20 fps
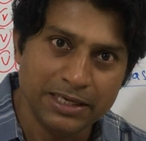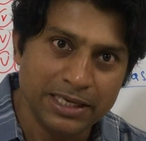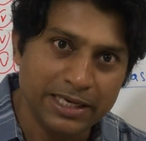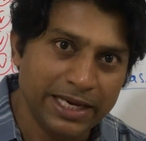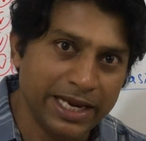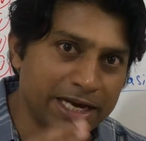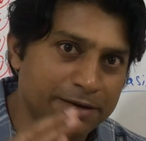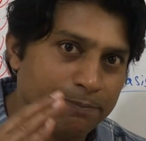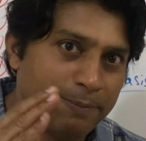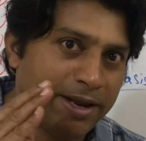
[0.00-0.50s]

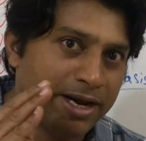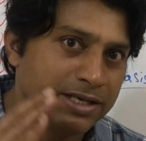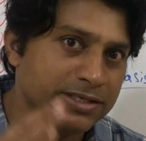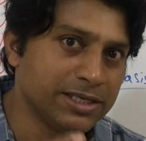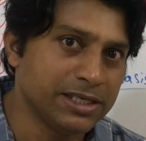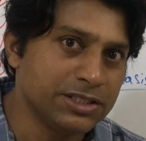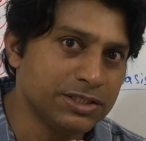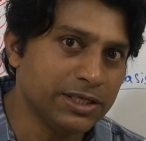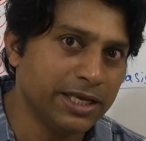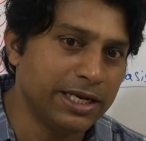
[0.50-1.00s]
it may
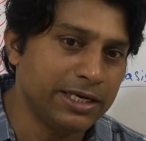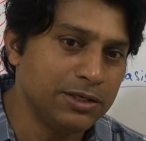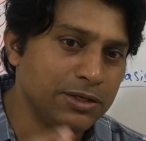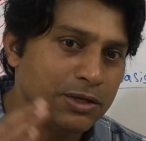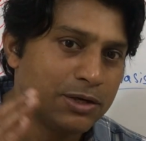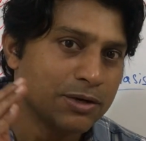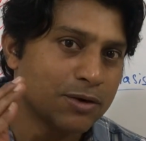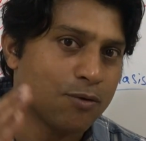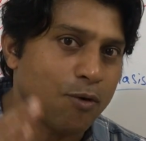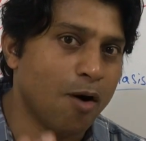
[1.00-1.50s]
result in
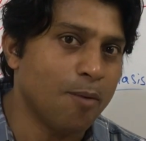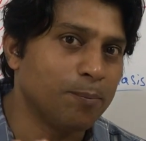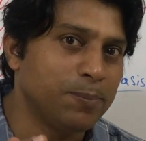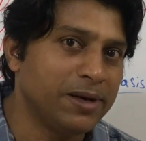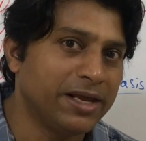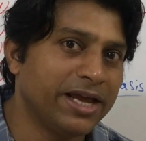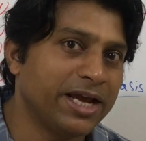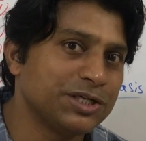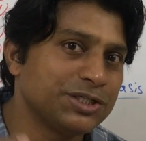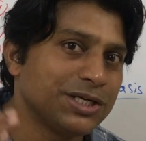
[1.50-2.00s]

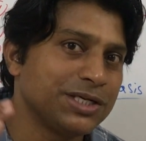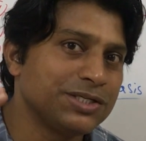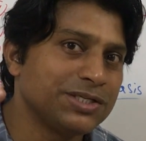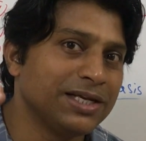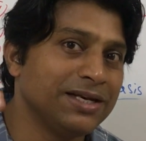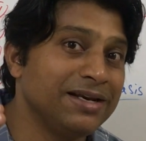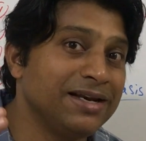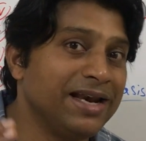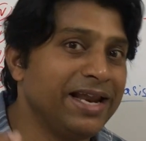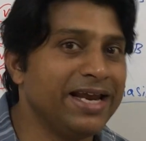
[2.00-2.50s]
complications
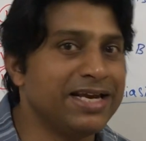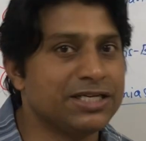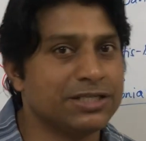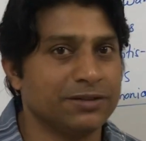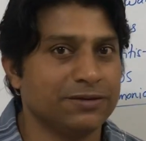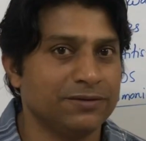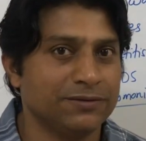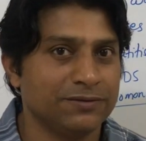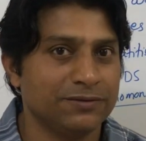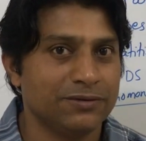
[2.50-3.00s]
in
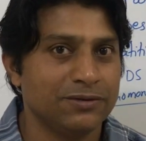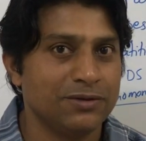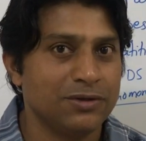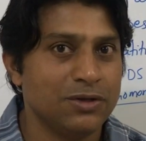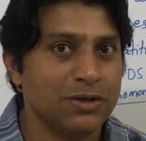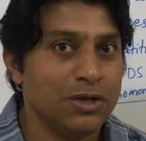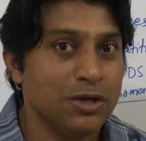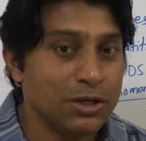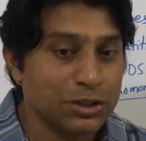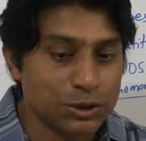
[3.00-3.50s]
later.
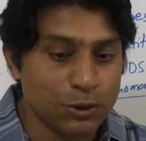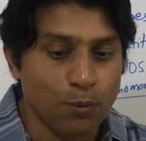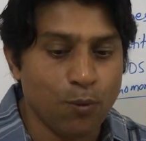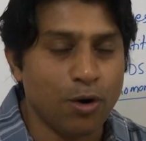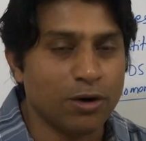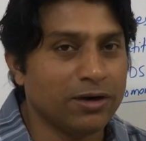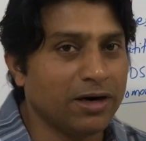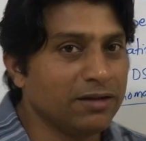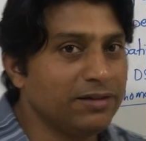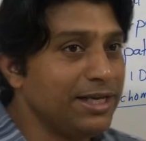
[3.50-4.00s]
So
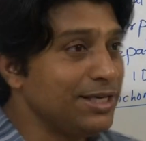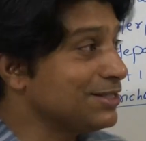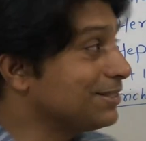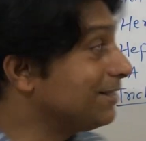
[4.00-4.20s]
what are these